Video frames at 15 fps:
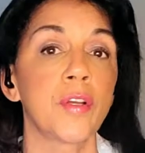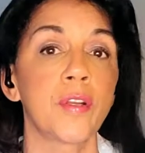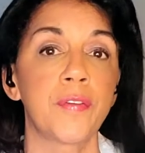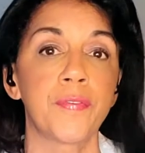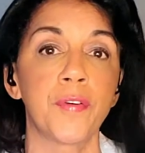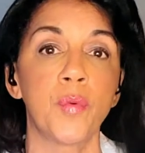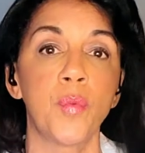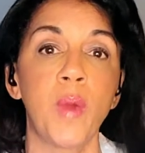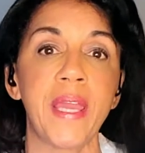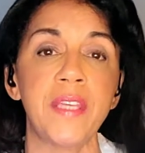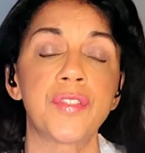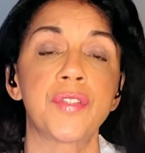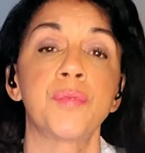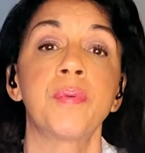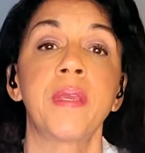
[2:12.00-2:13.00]
looked for
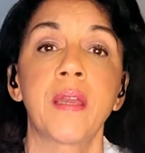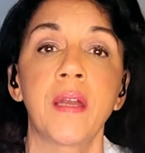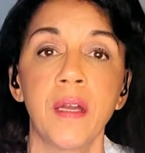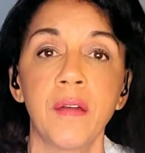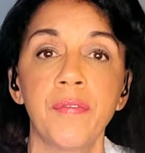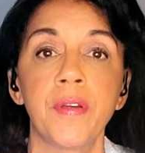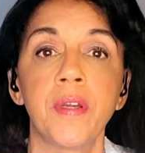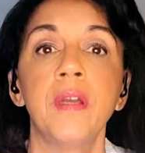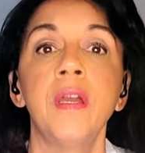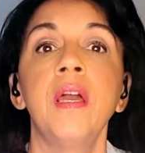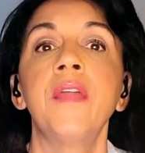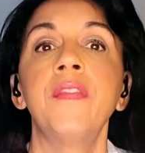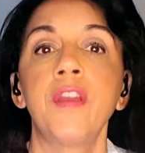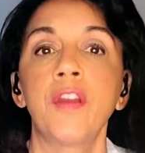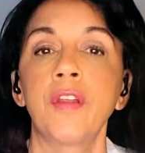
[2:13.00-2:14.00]
ways to recover
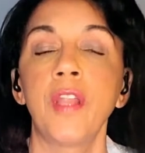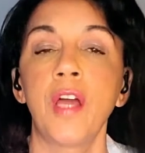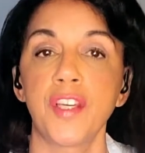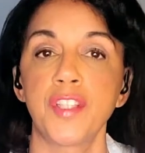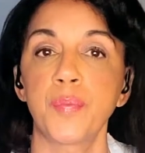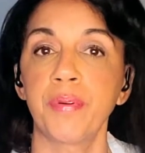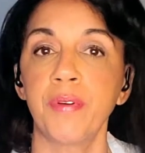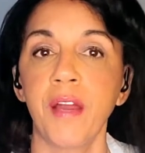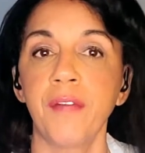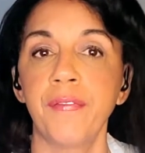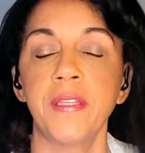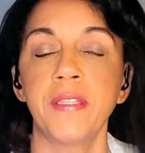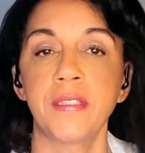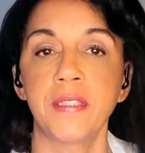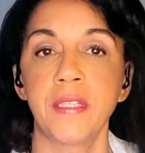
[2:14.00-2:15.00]
their lost
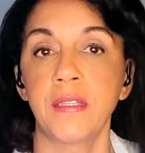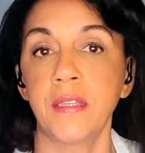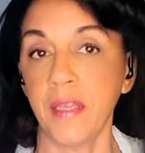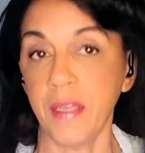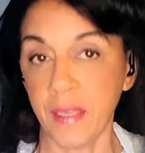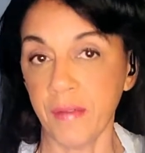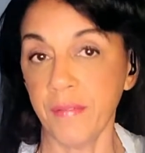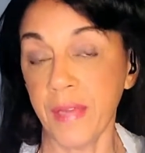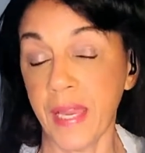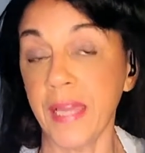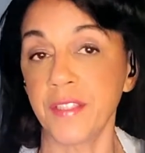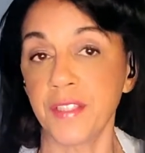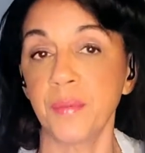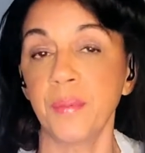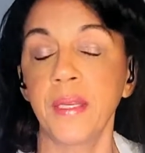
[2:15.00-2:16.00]
profits that they have
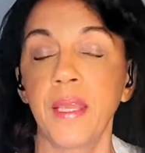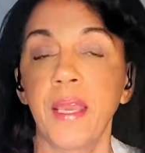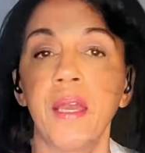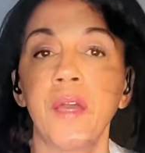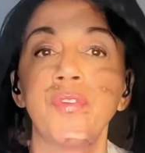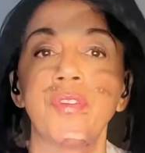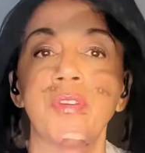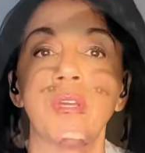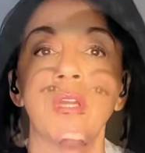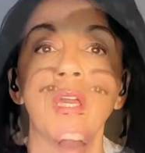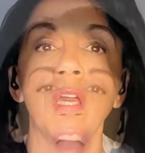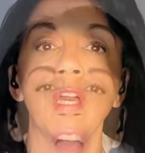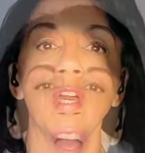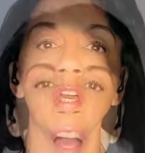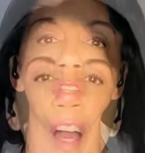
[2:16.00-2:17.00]
had to encounter.
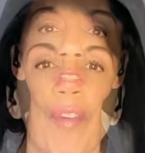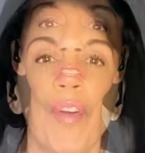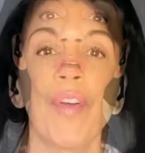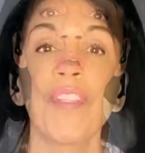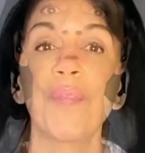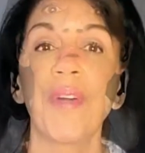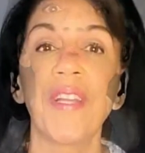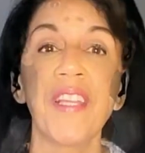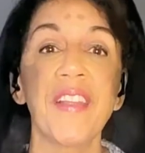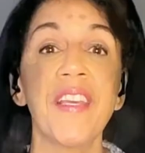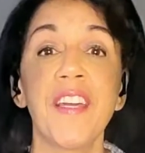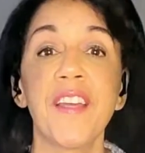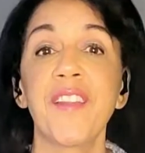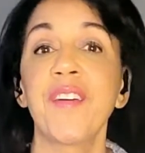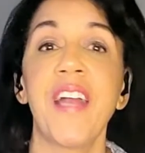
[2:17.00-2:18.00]
Of course, one of
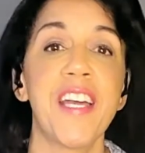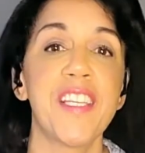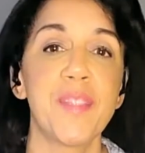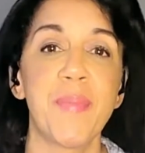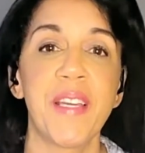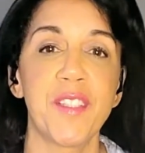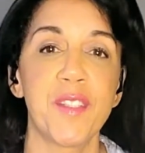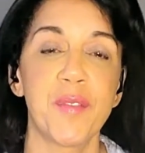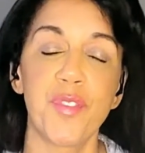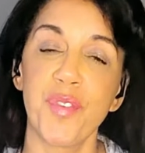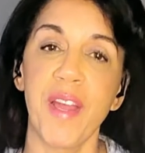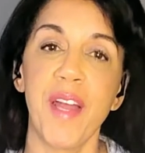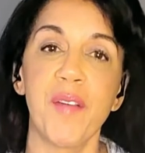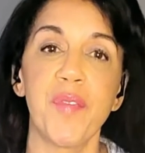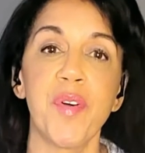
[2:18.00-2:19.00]
the other aspects of
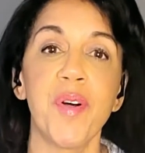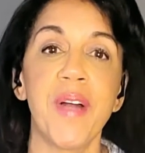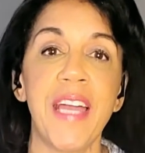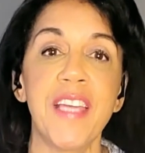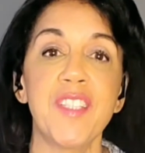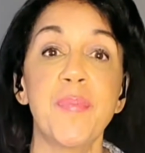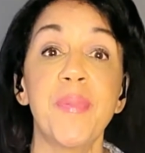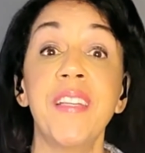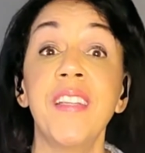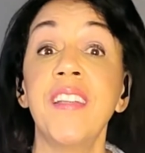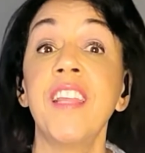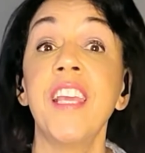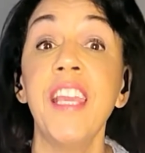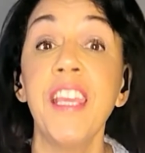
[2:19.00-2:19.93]
travel has been an